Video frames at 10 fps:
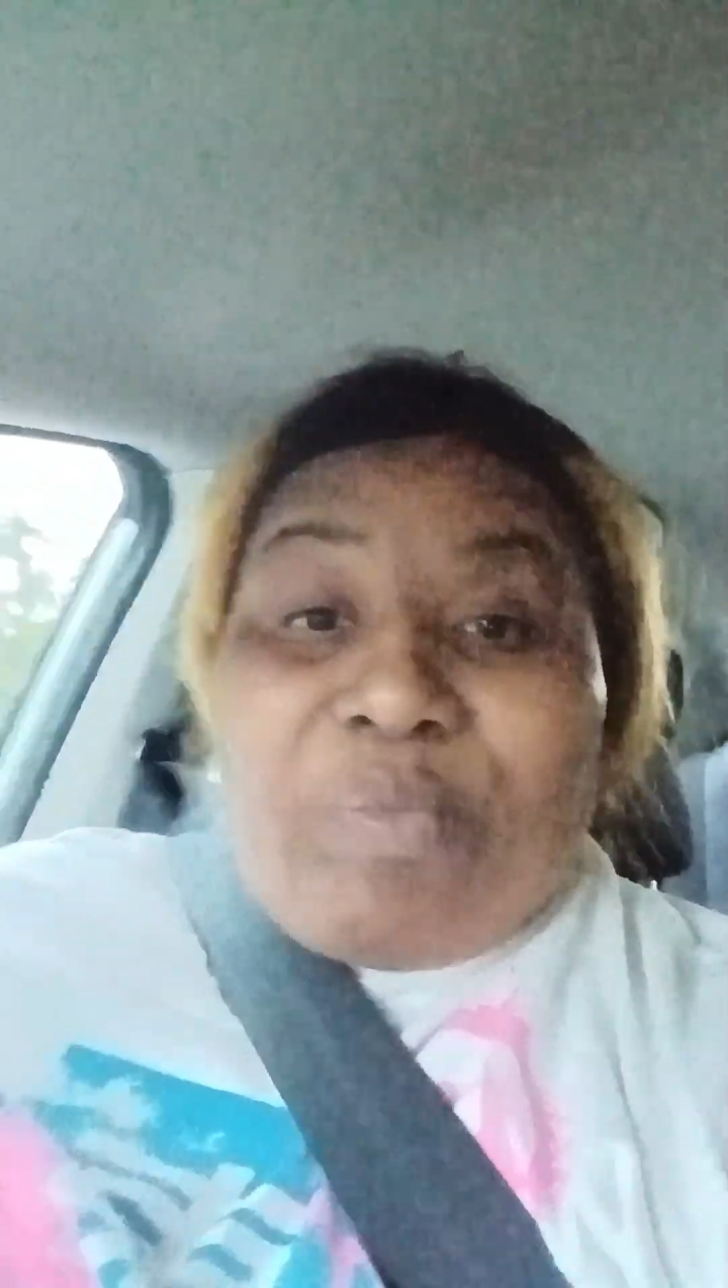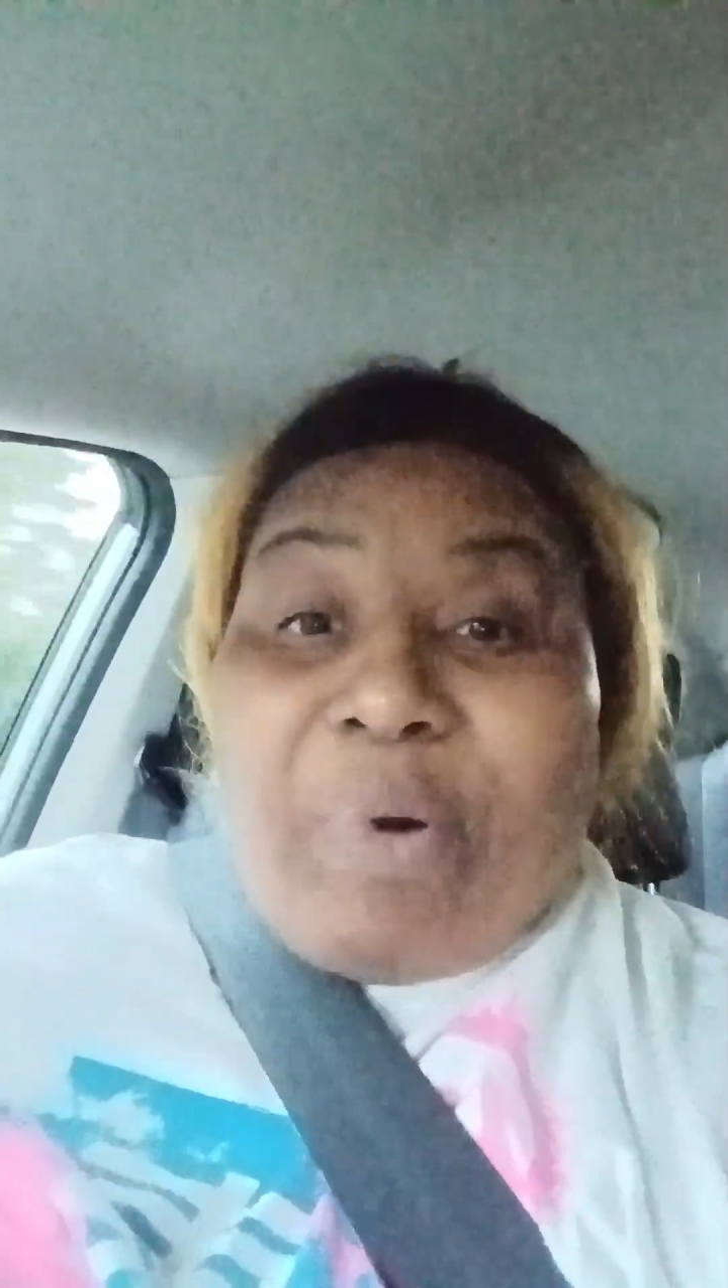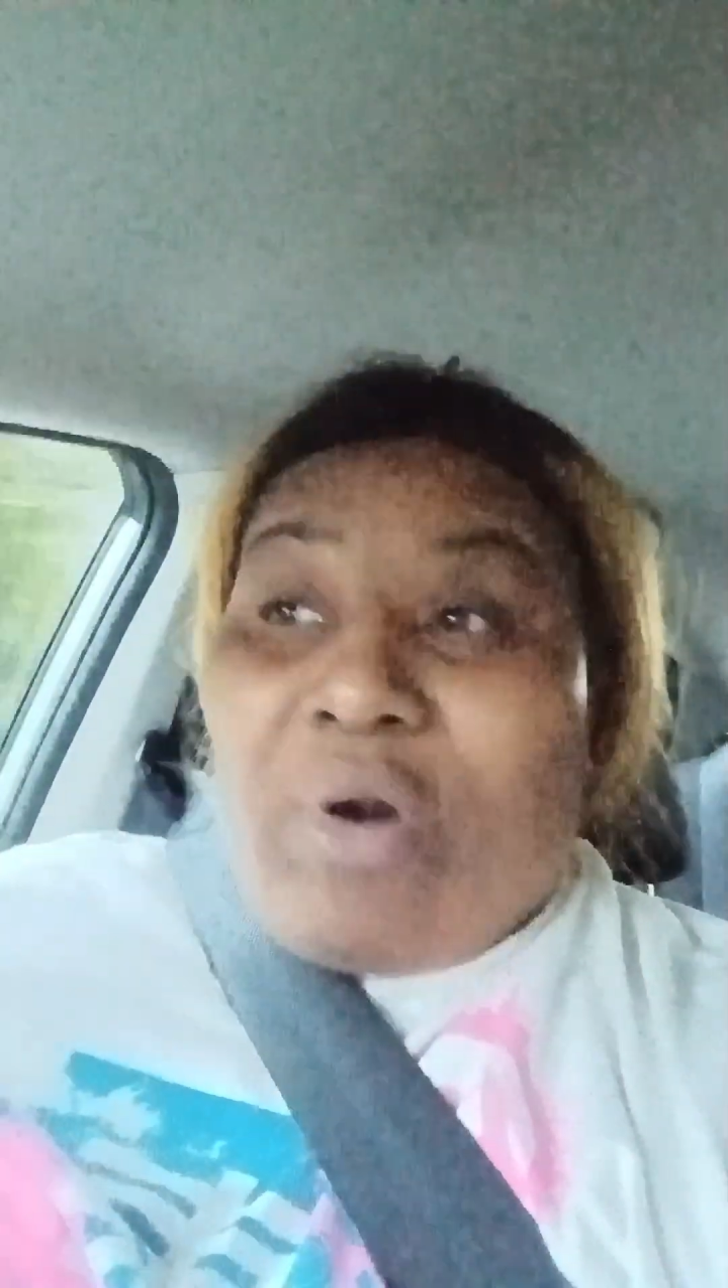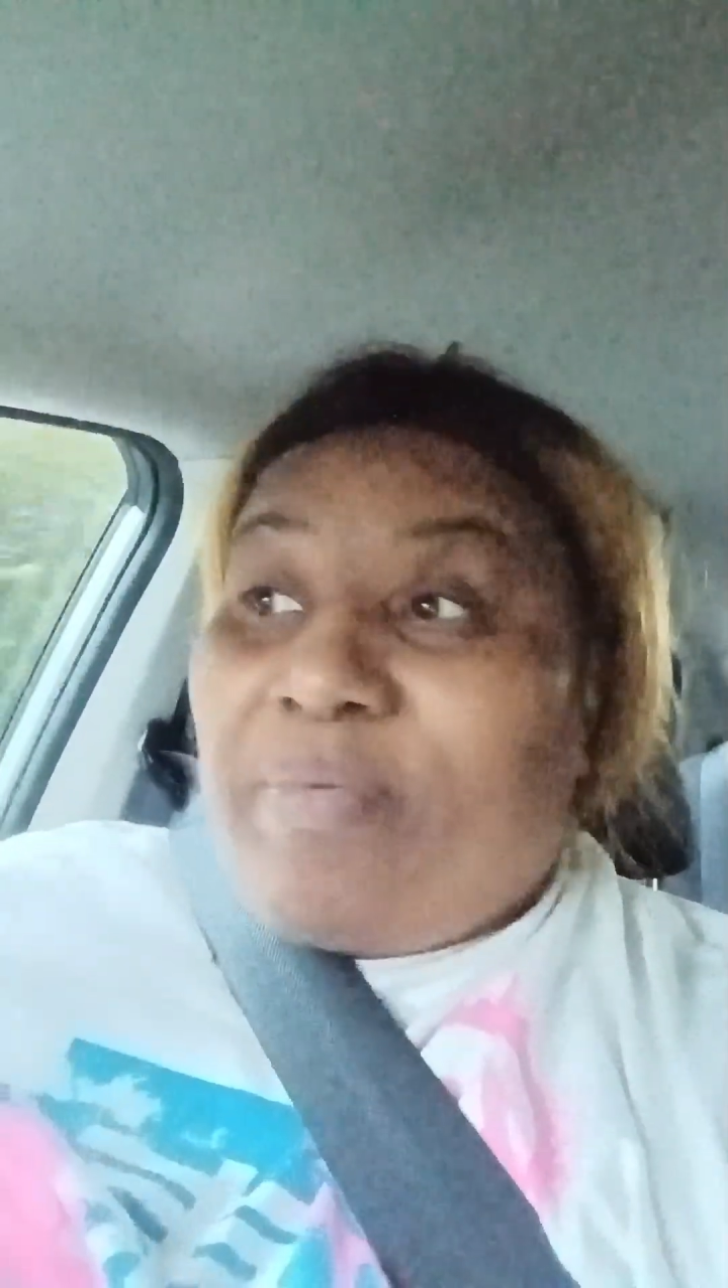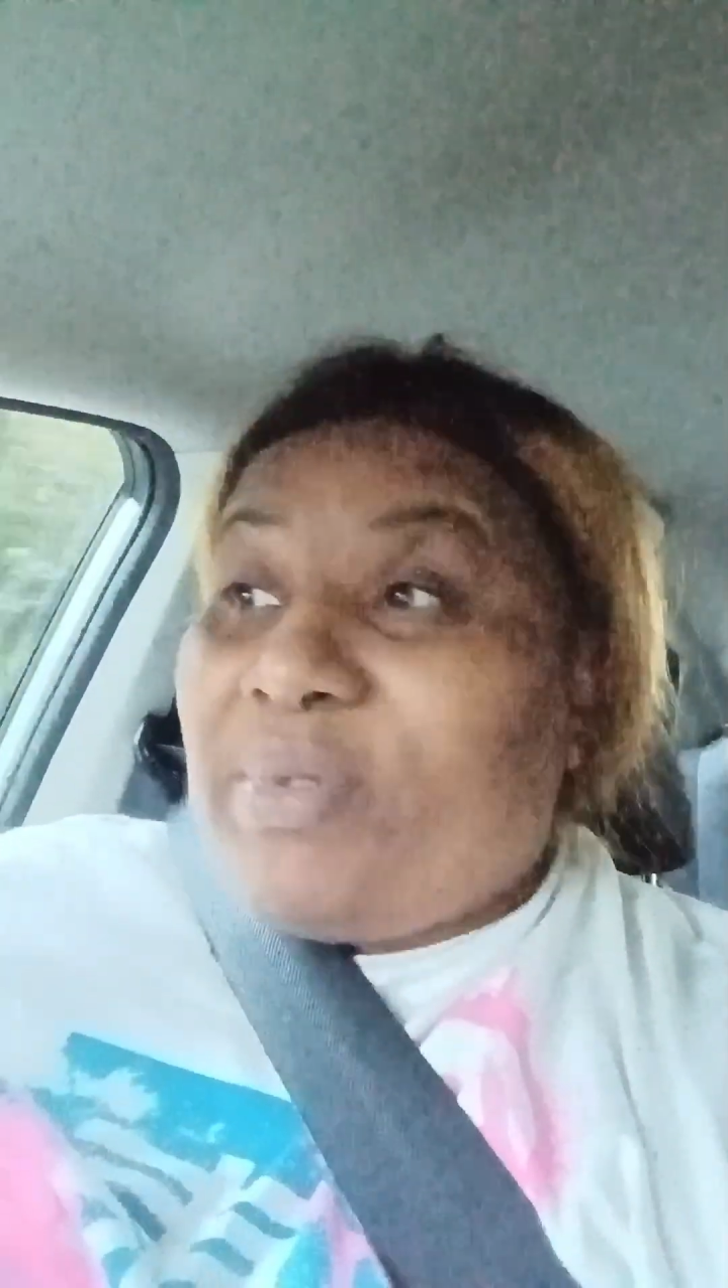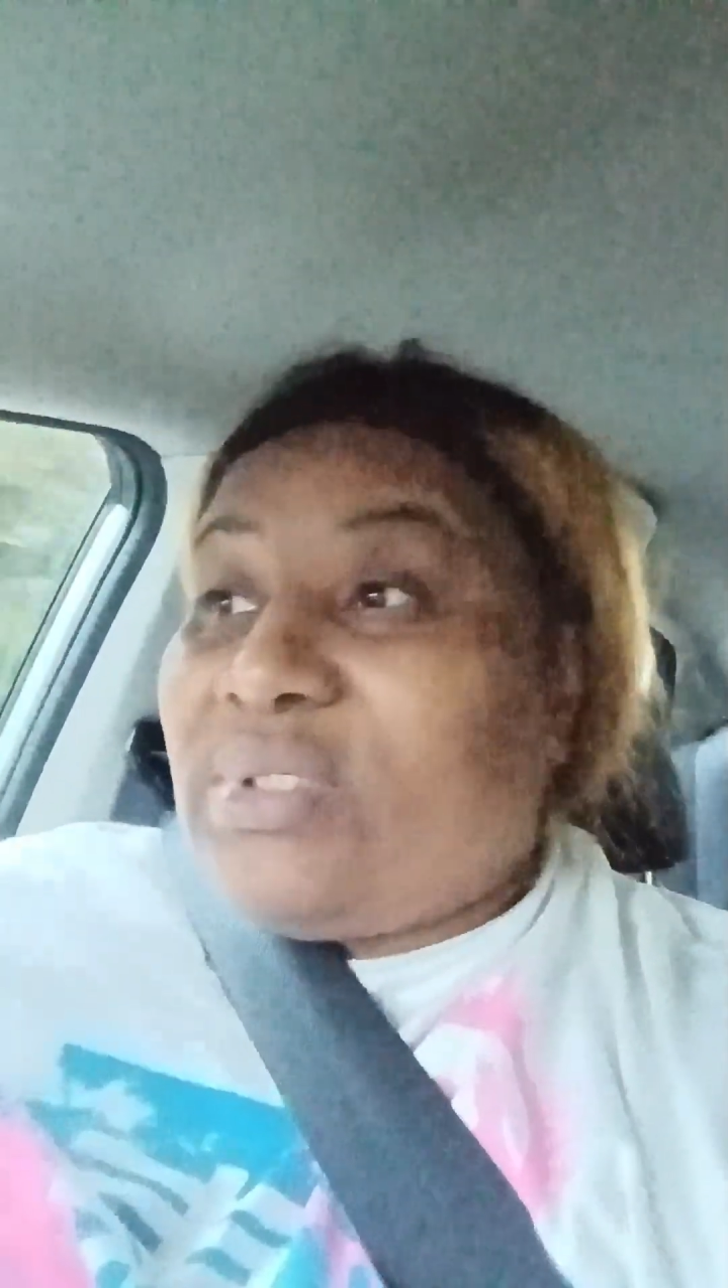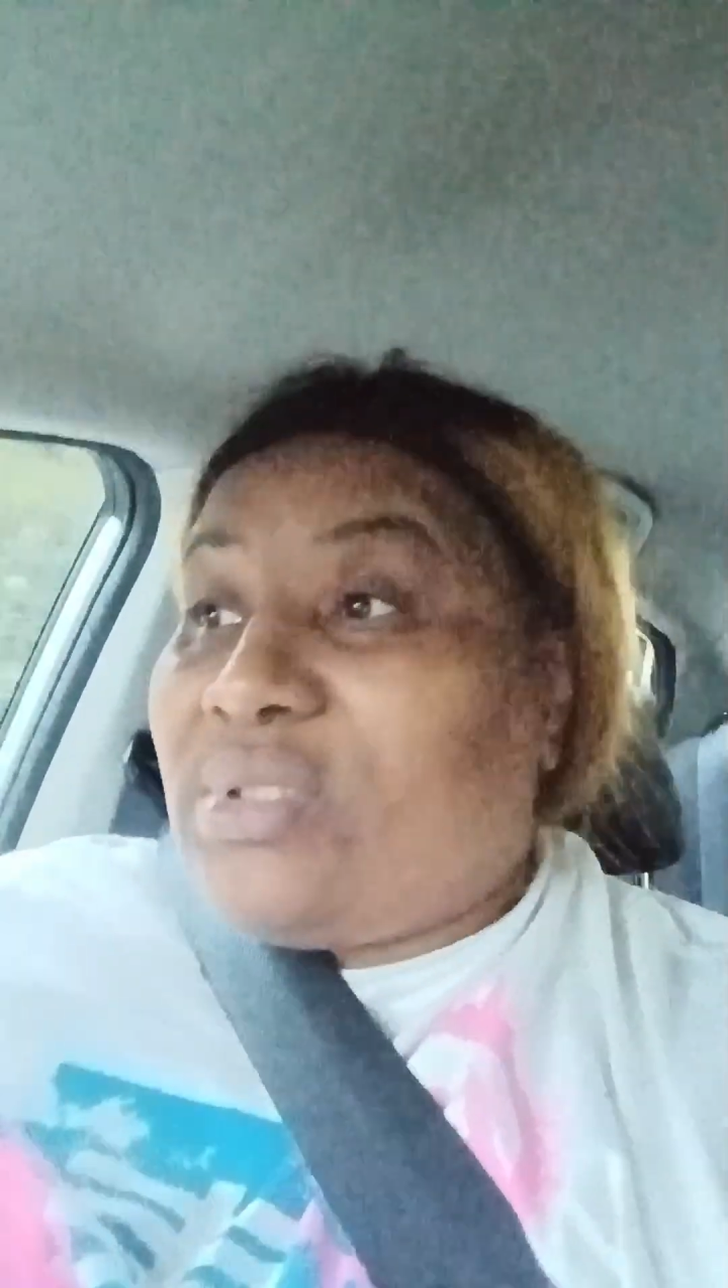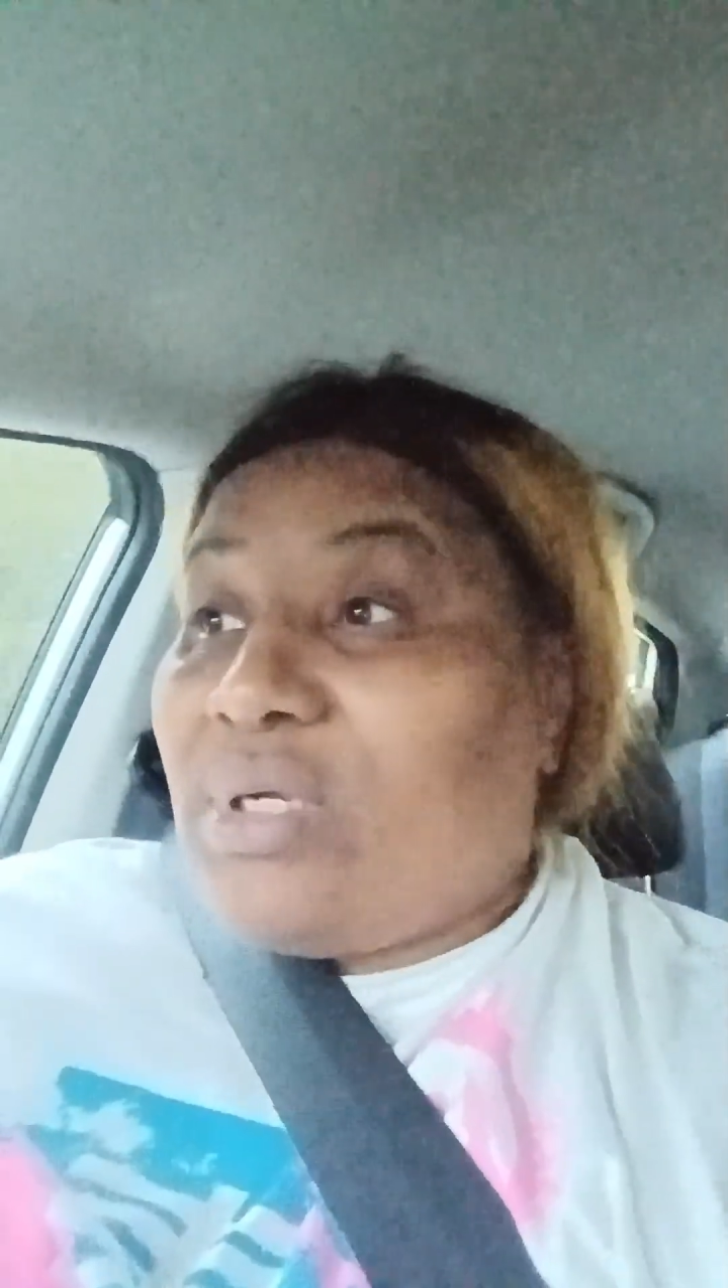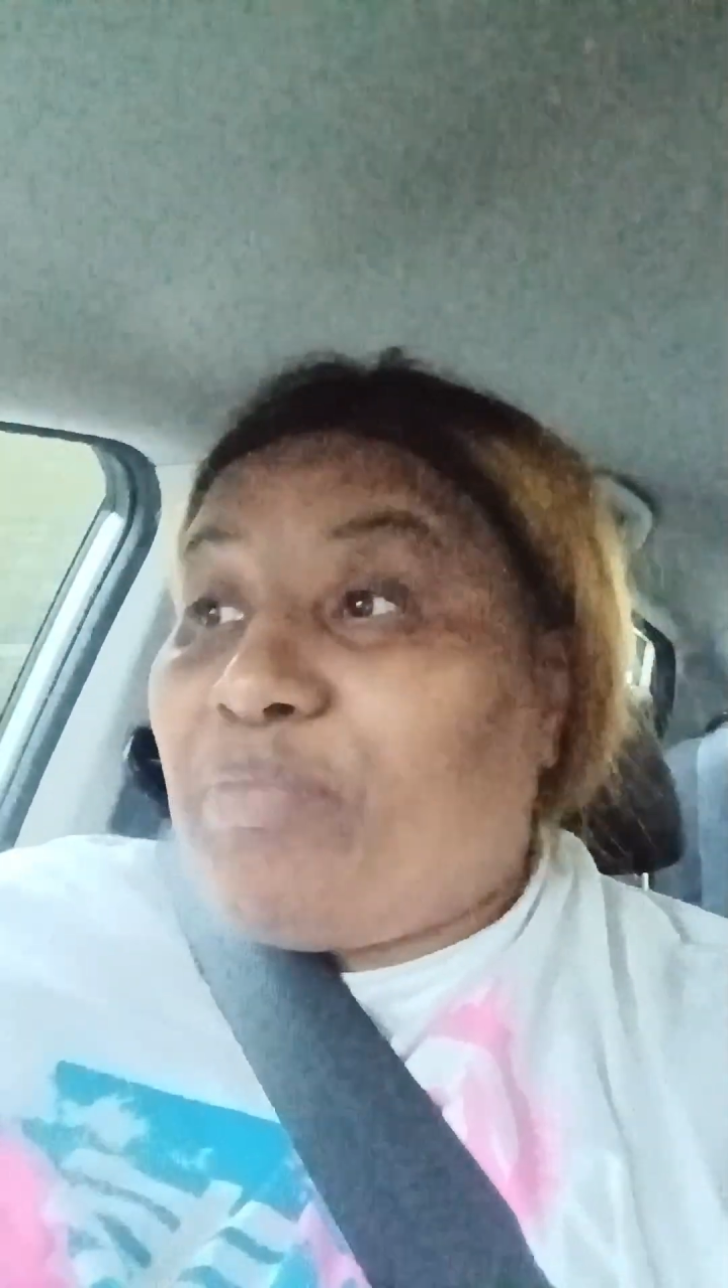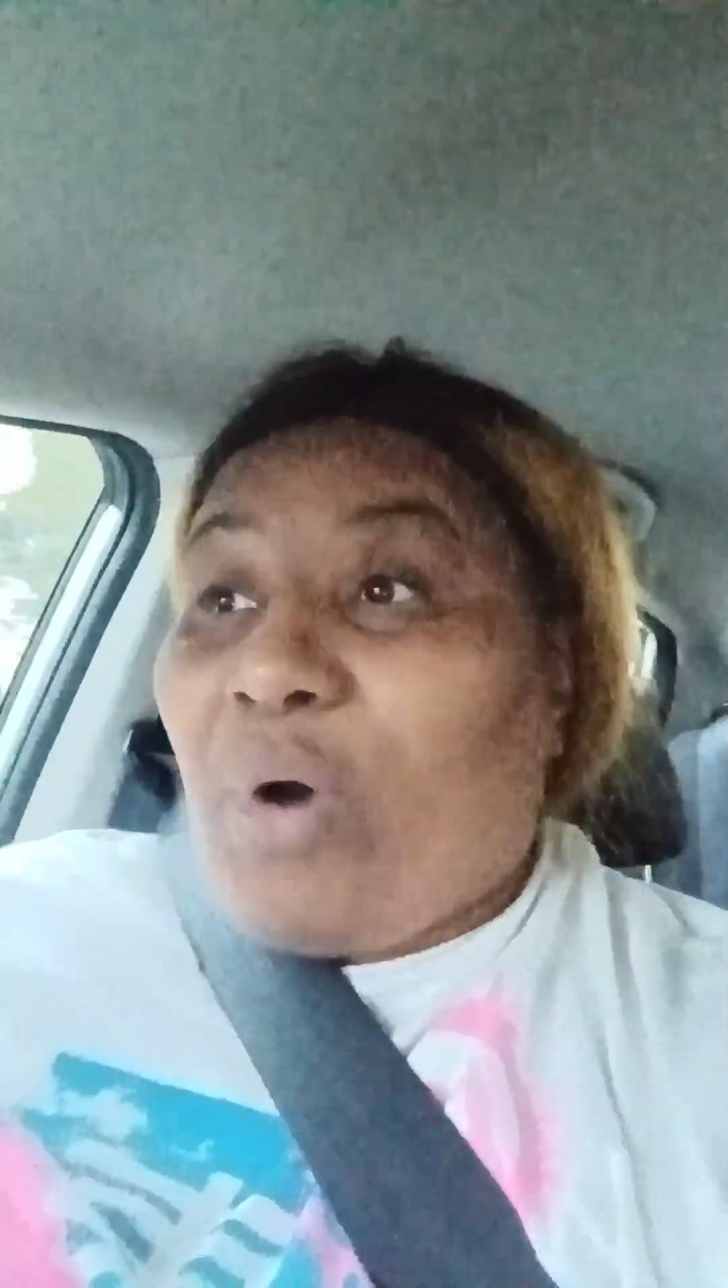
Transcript: purpose